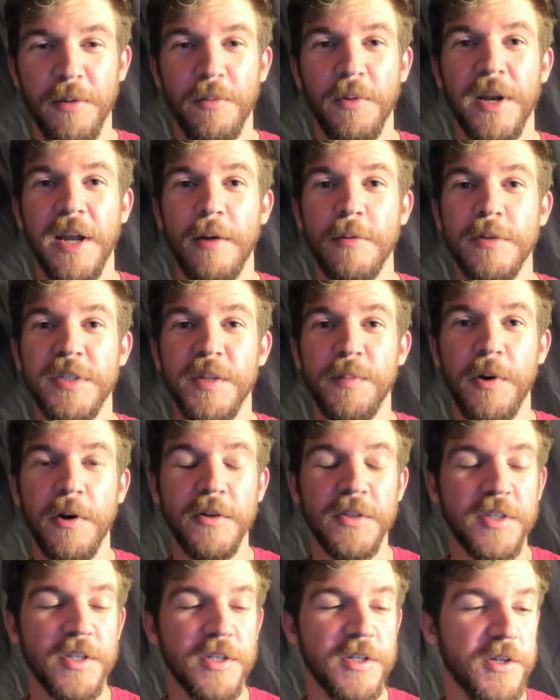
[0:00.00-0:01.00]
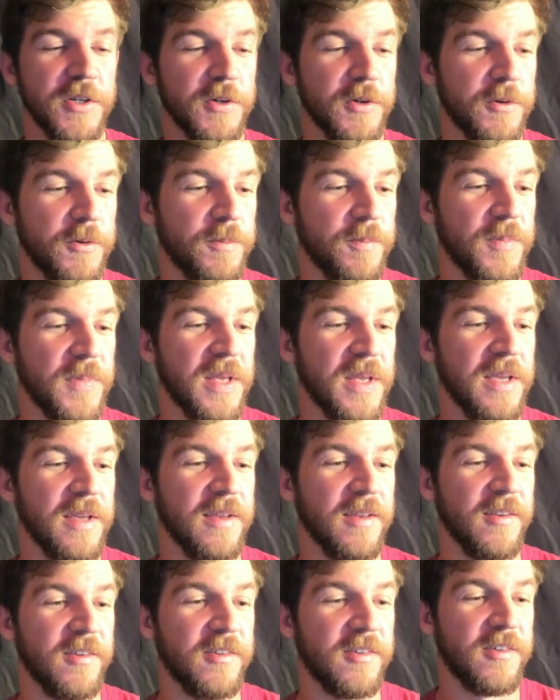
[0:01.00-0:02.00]
What I was supposed to do
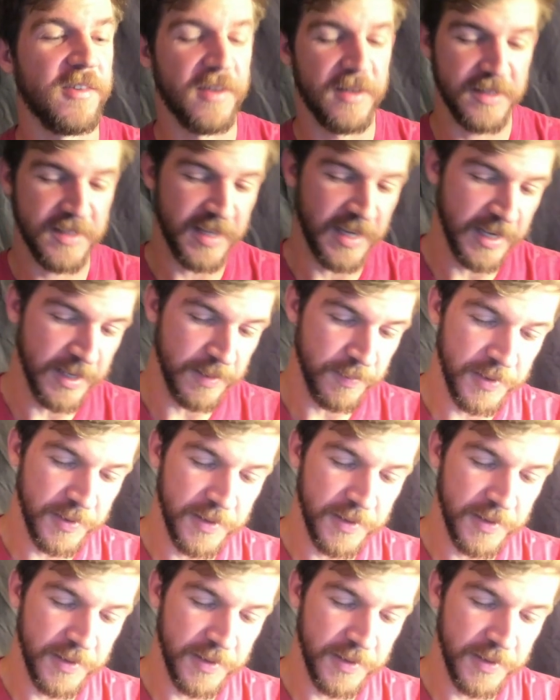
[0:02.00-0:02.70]
is type